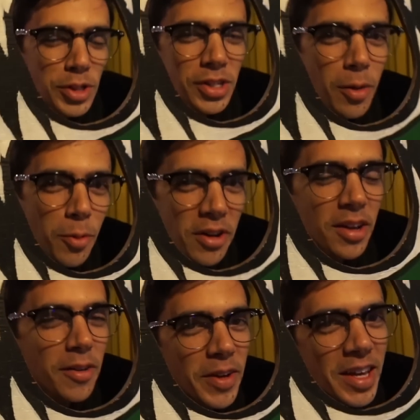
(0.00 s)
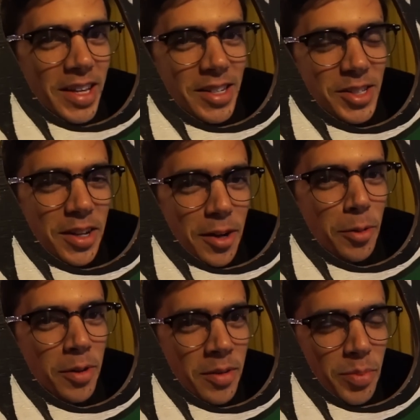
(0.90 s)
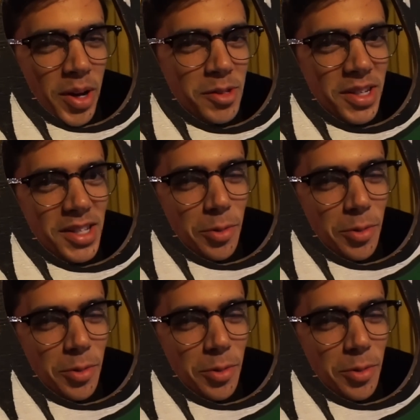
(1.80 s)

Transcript: just got word of a Ditto posing